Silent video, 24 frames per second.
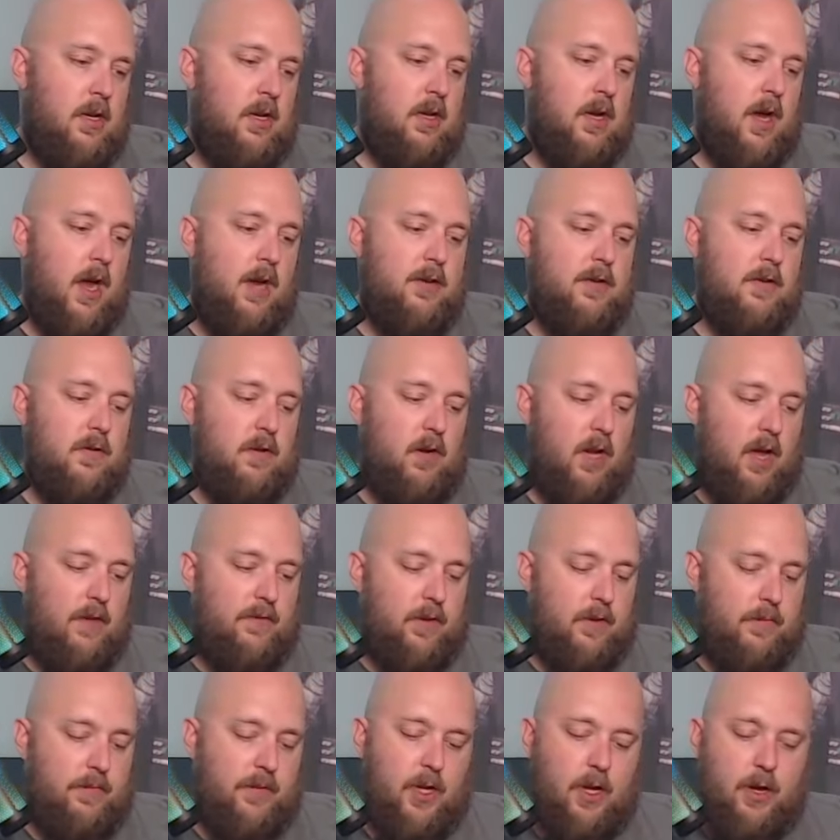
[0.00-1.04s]
I do love
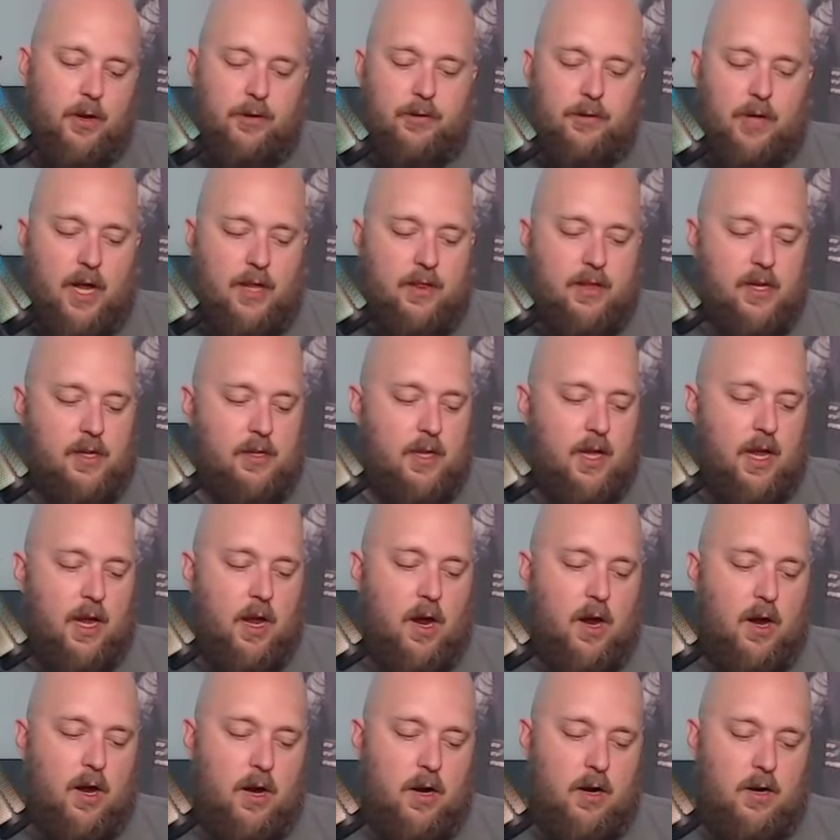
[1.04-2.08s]
them though. I think they
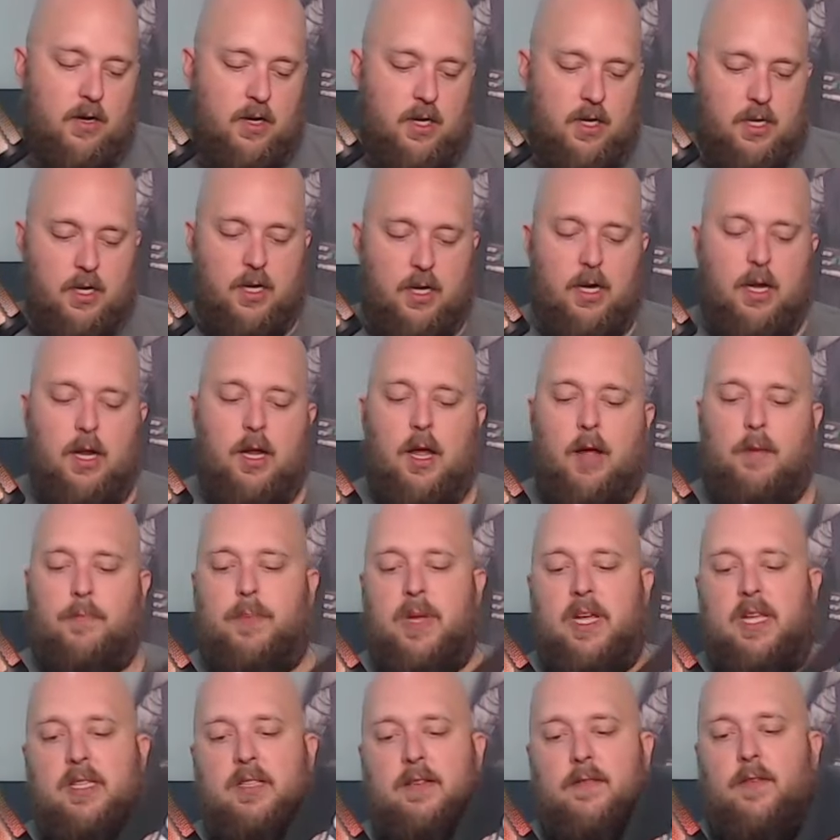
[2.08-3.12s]
are a
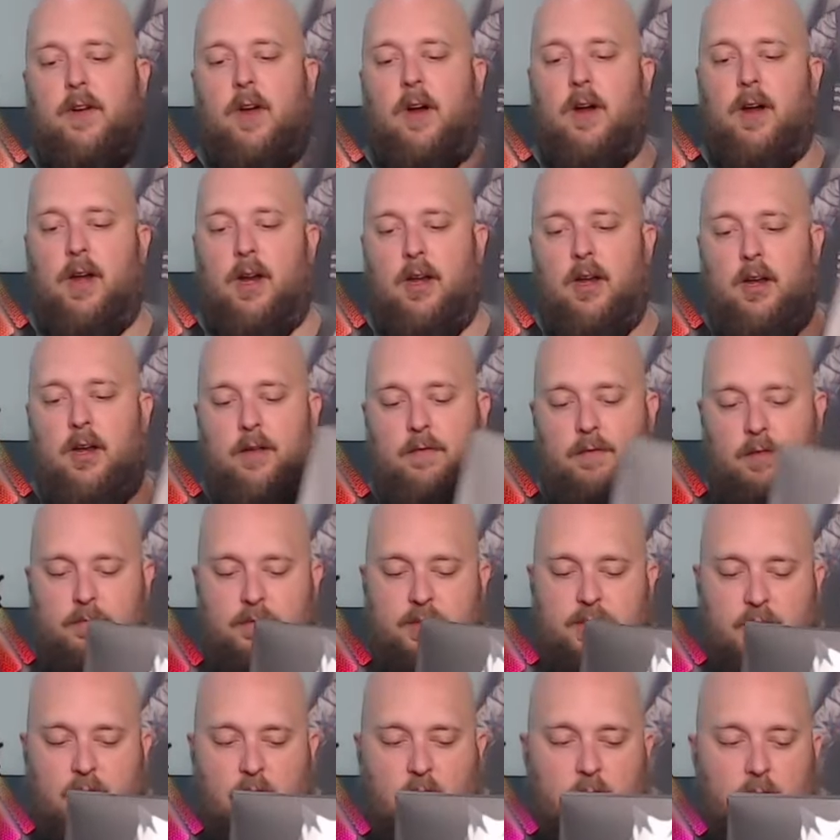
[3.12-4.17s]
piece of art in and of
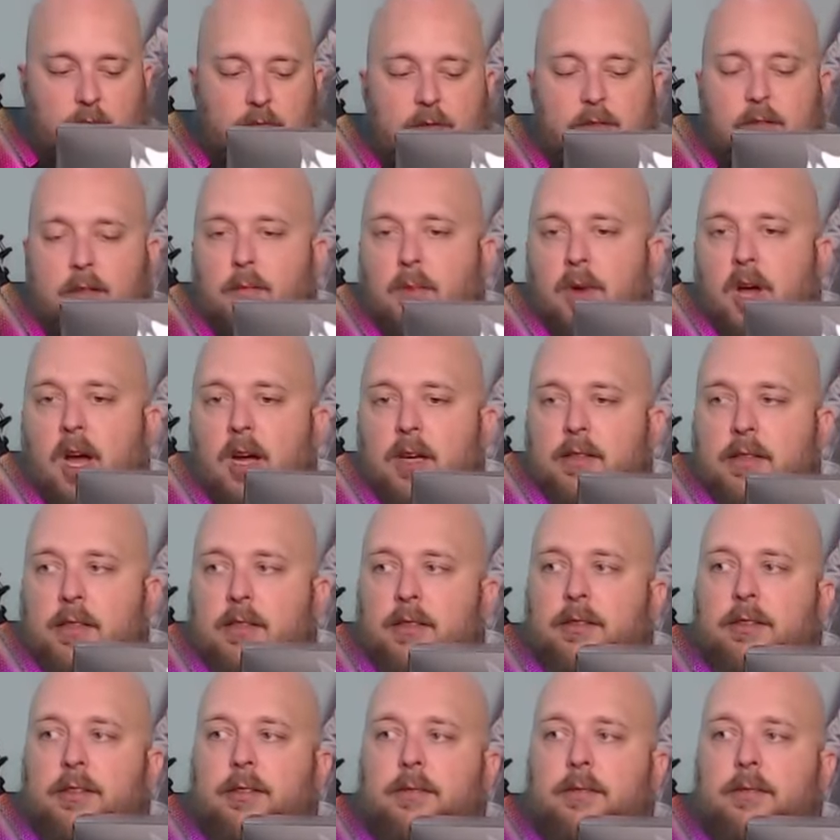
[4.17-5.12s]
themselves, the boxes.